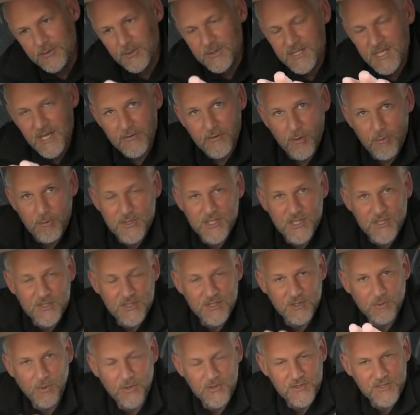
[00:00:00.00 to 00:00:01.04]
whichever
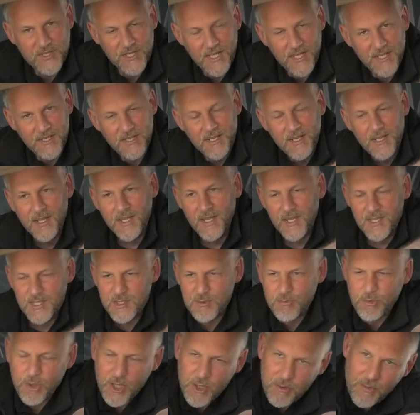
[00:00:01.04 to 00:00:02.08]
position you want it in.
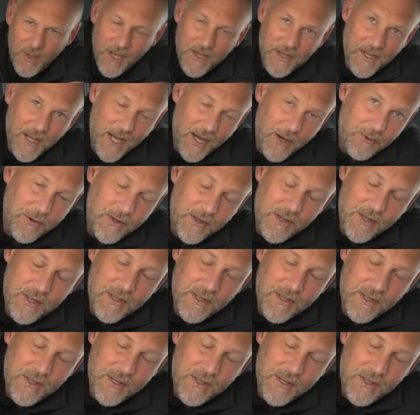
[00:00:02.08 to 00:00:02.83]
To put it back down,